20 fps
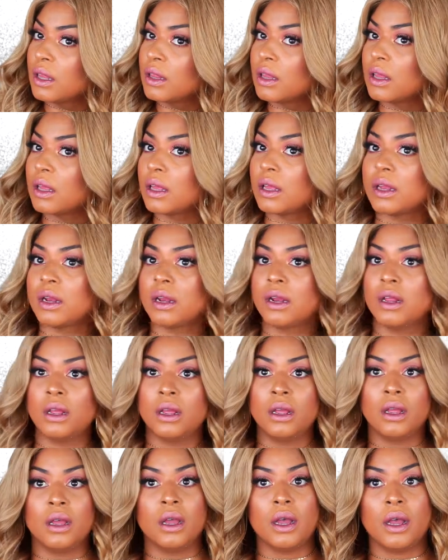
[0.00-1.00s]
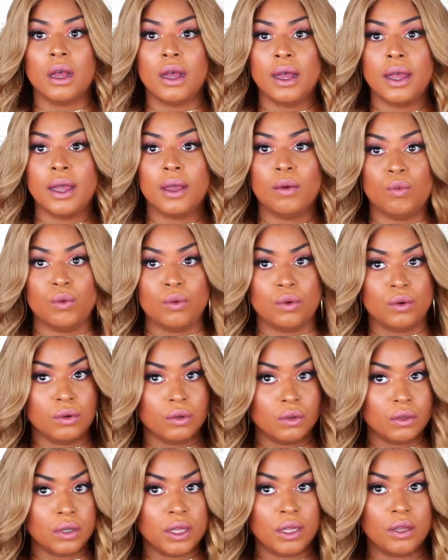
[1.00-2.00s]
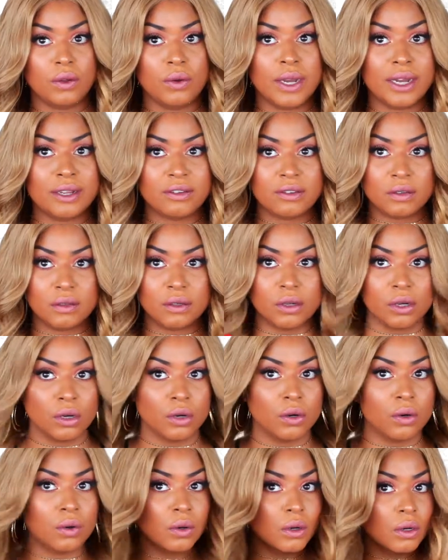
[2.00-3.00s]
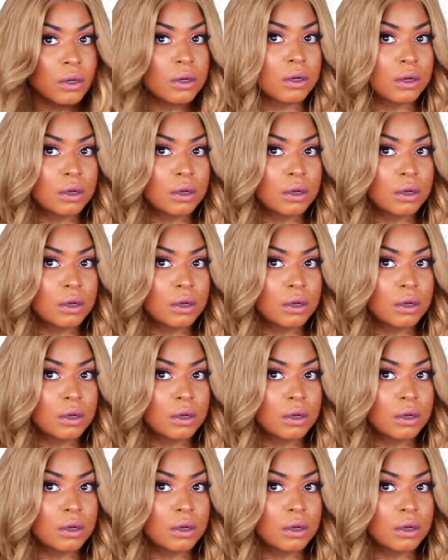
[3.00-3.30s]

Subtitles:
then I will let you guys know.